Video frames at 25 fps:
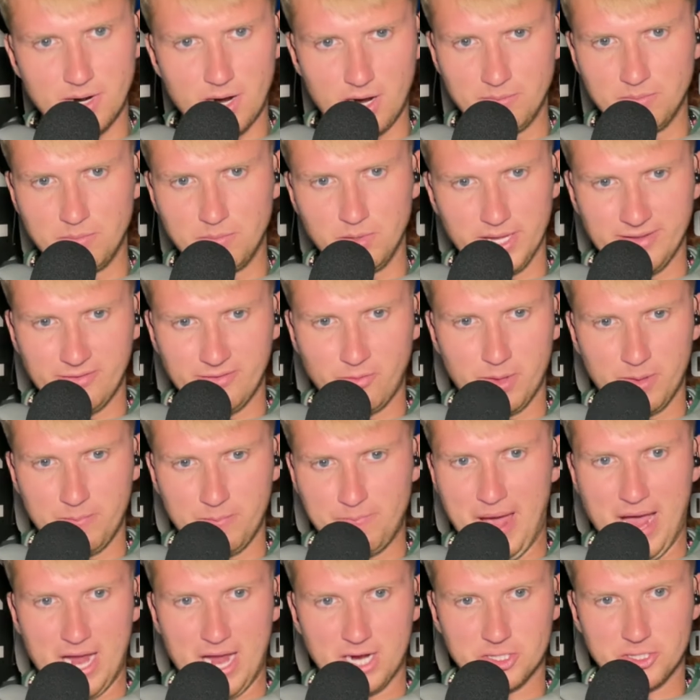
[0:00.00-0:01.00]
unbelievably
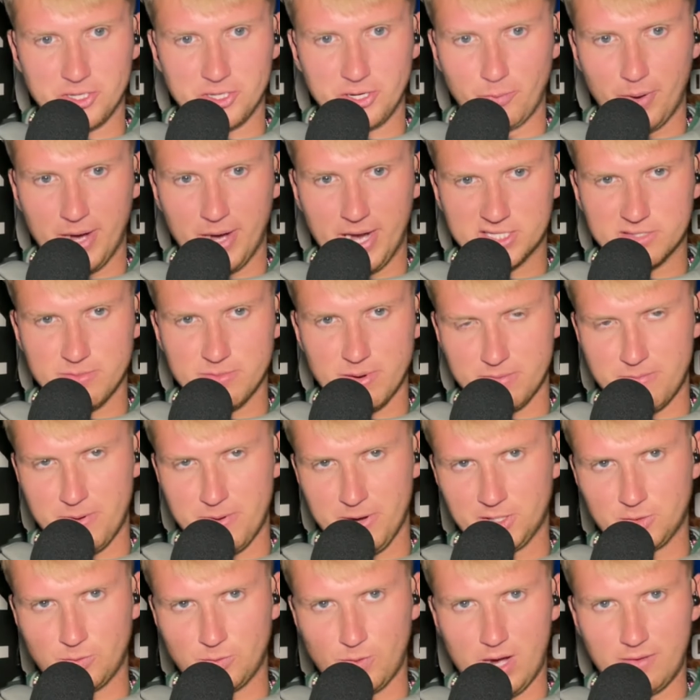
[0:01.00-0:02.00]
passionate rants about the
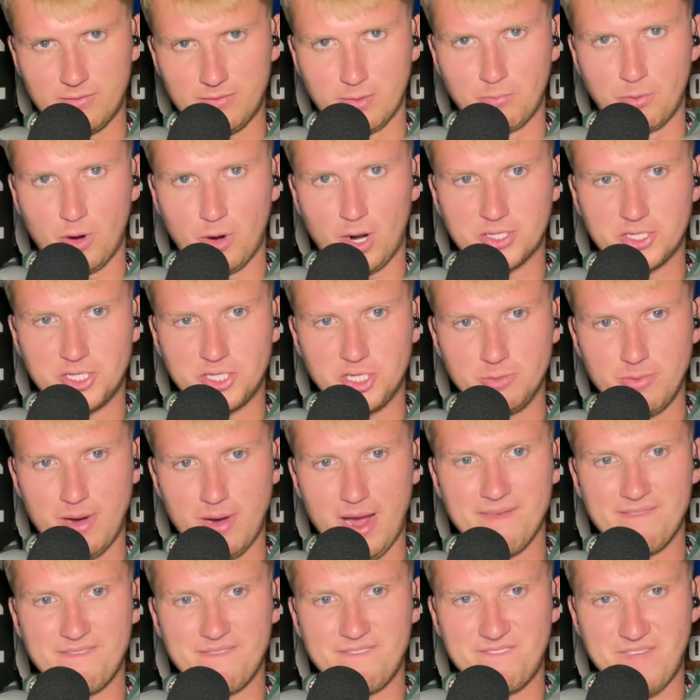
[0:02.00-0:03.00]
Big 12 are brought to you
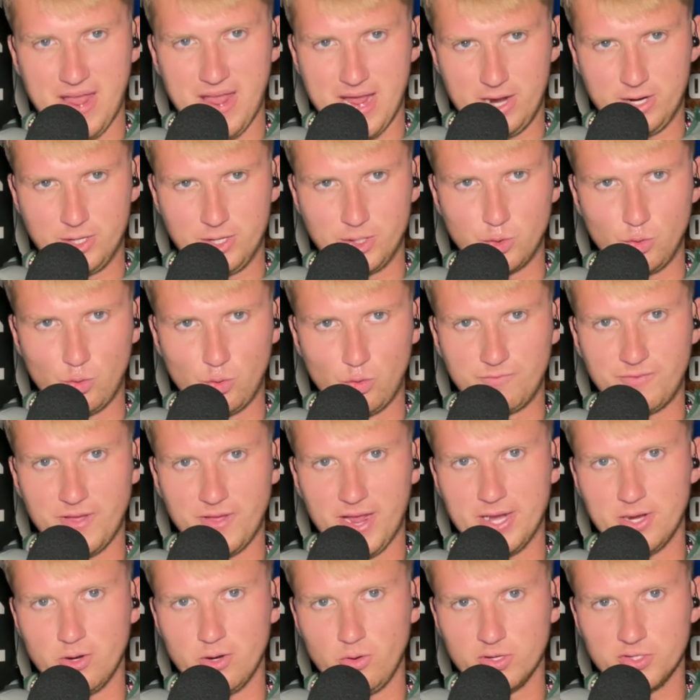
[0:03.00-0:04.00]
by FanDuel.
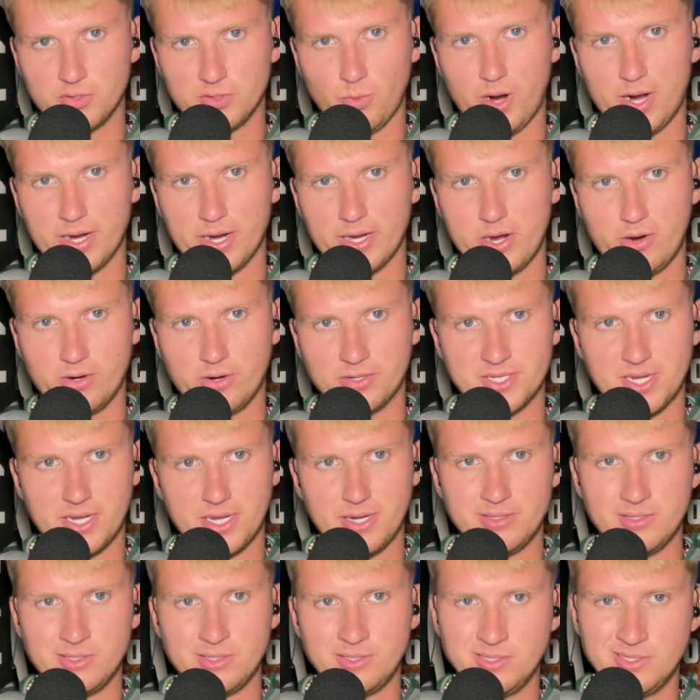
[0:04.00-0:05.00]
FanDuel is where I go to
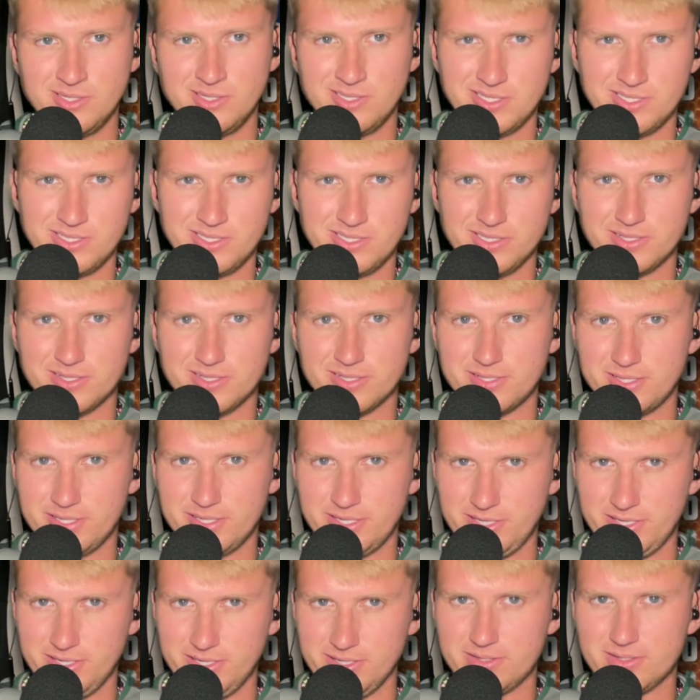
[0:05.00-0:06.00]
say, I
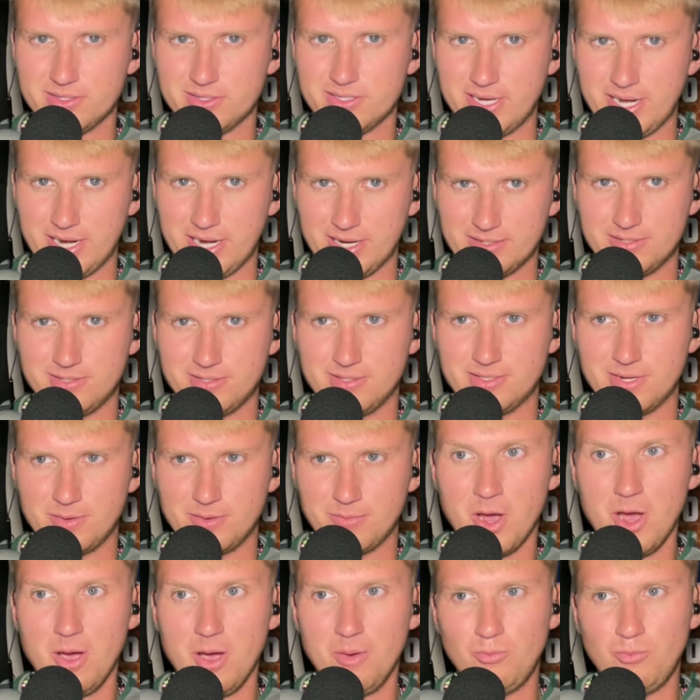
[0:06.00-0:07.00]
think Texas Tech,
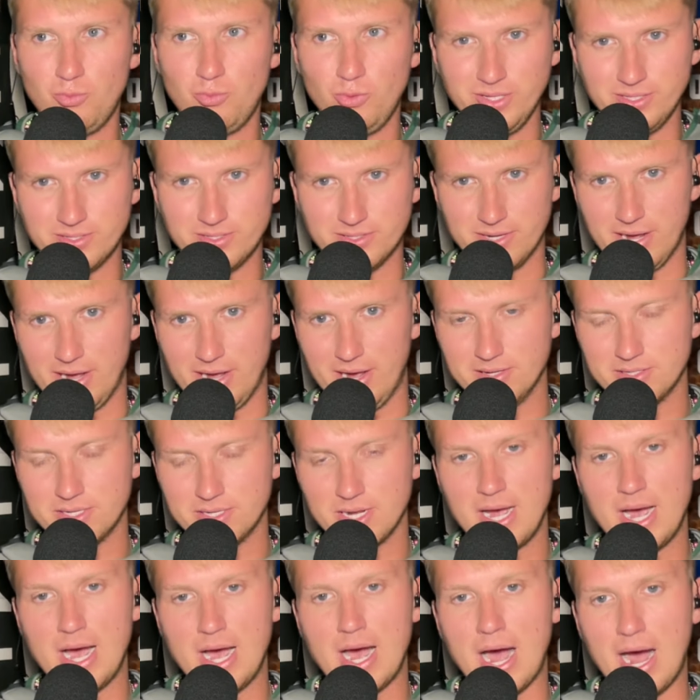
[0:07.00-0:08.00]
Quinn says,
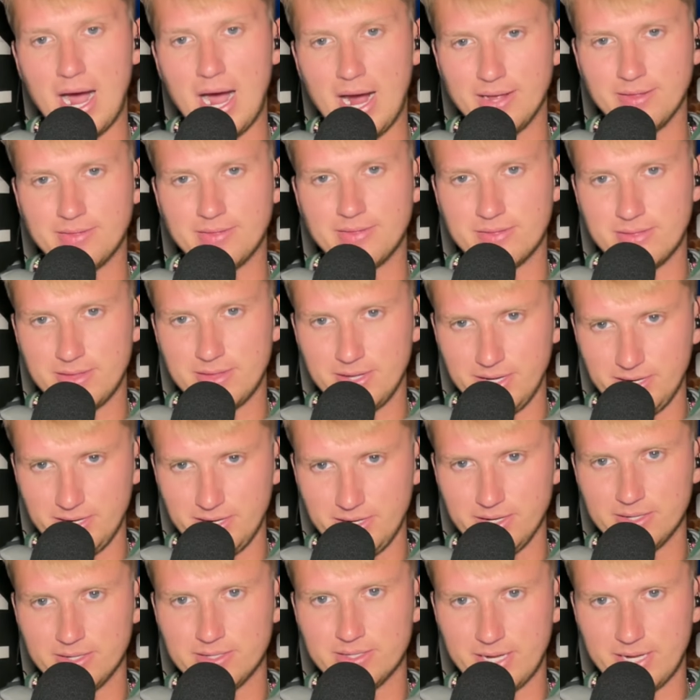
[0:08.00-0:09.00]
I
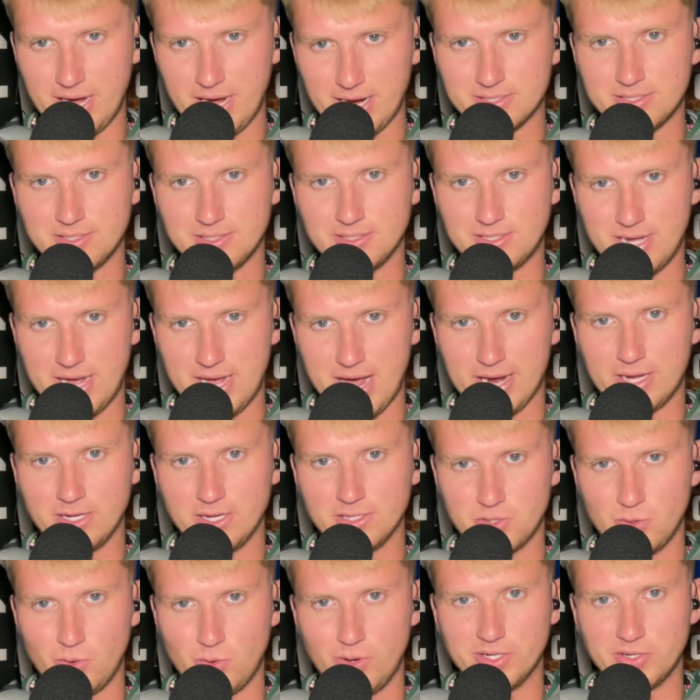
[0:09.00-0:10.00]
think Texas Tech
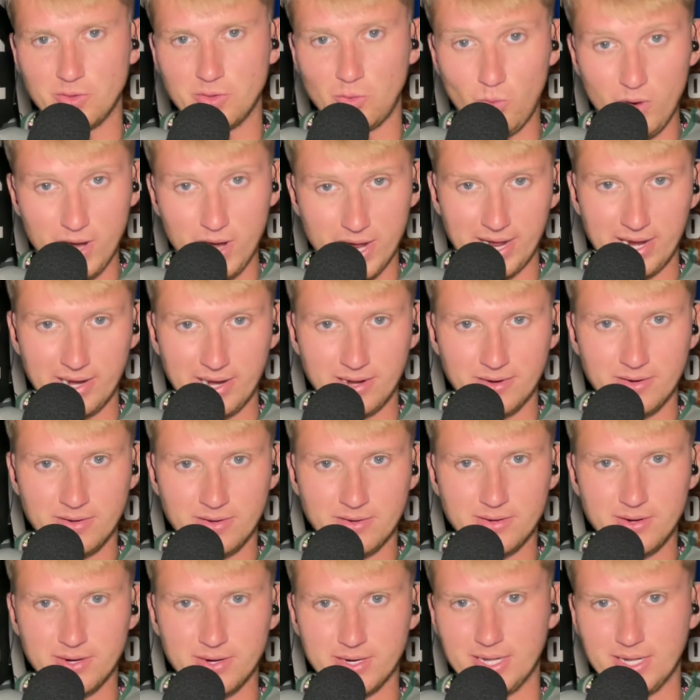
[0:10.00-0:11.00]
is going to
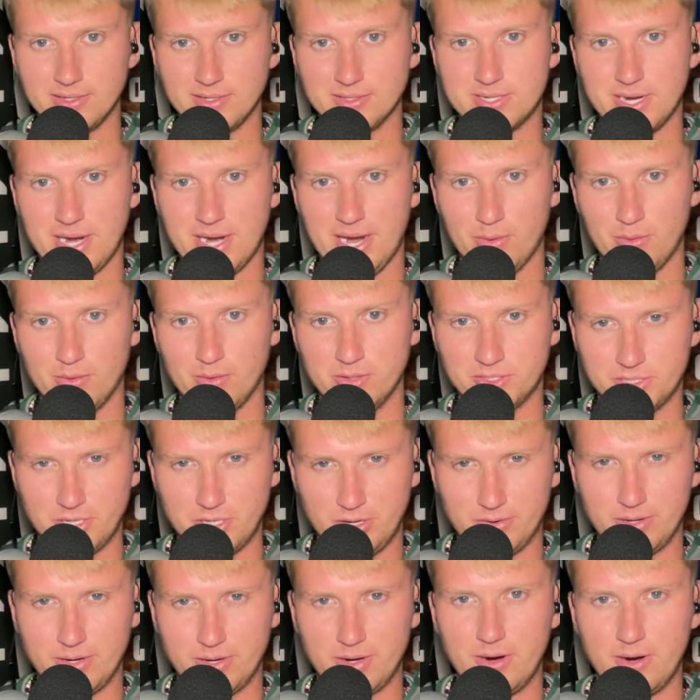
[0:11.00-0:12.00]
win against
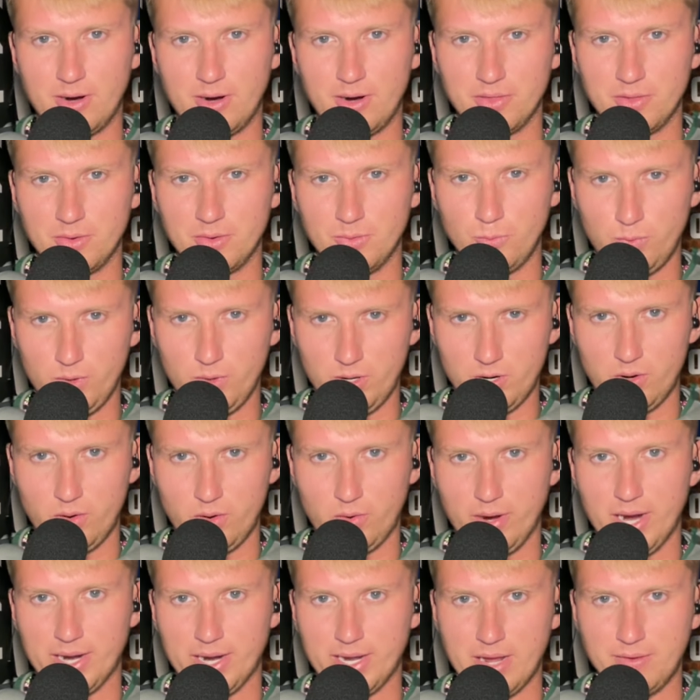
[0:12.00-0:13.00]
Arizona on the
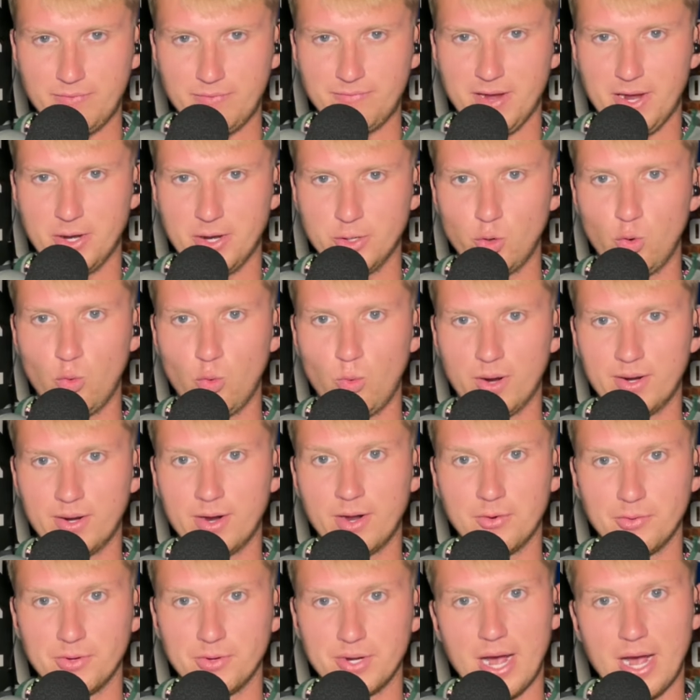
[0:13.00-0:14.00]
road. I gave FanDuel
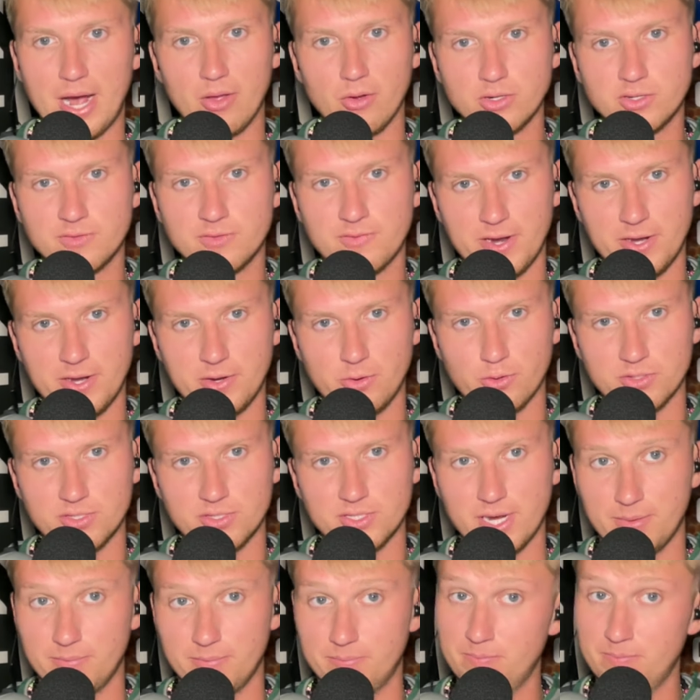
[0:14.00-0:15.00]
$100. FanDuel
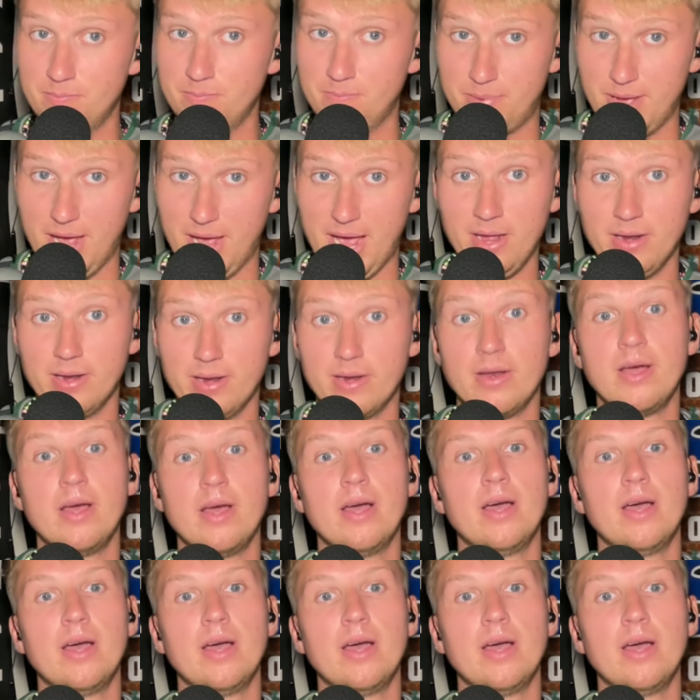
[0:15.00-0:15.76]
said, bet.